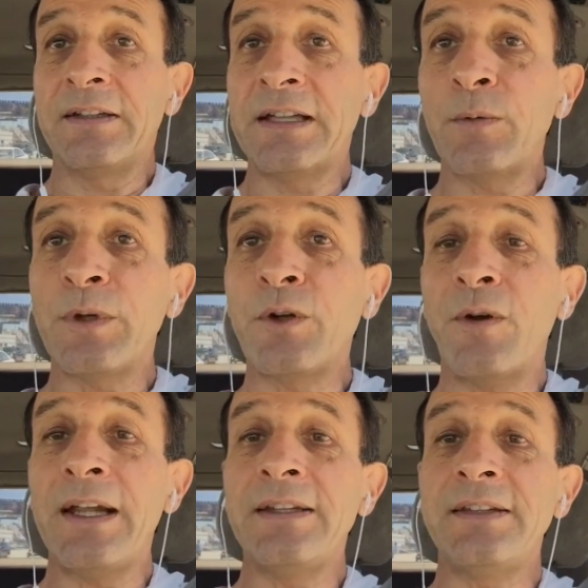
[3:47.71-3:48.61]
that we
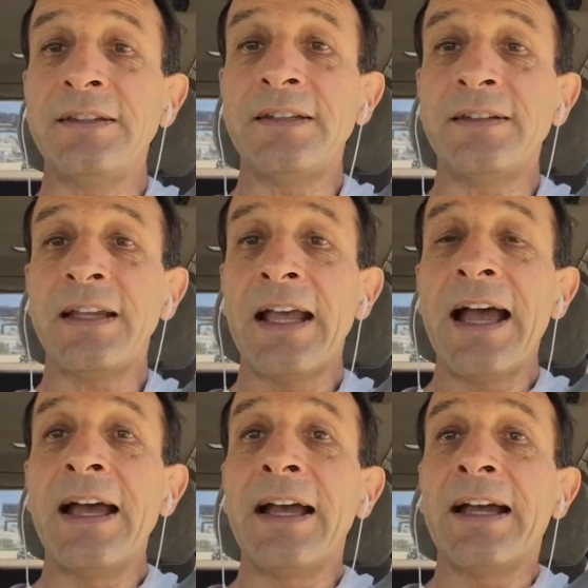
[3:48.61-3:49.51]
call entities
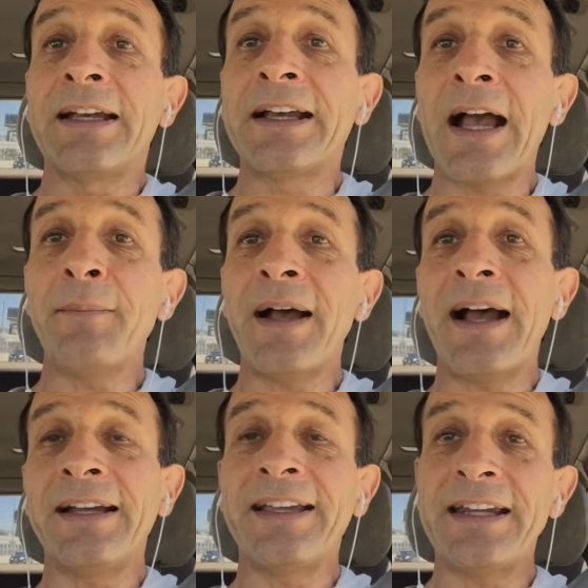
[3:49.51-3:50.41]
come
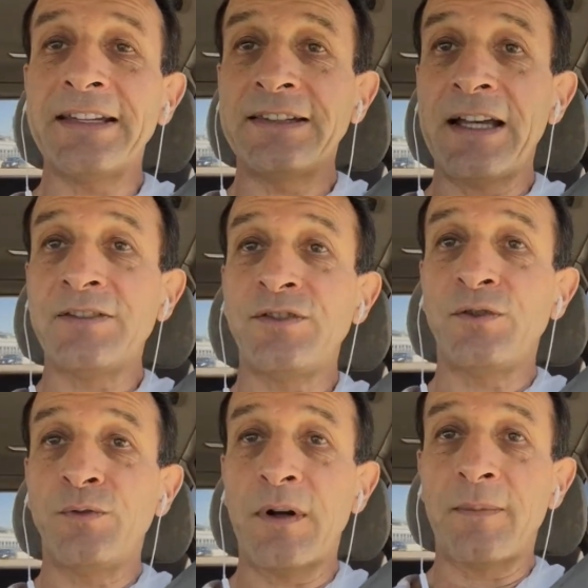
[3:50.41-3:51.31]
and get
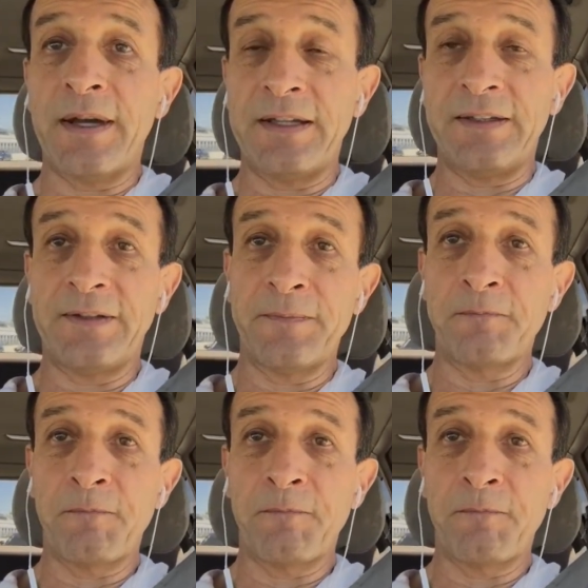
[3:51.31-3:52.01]
attached to our bodies.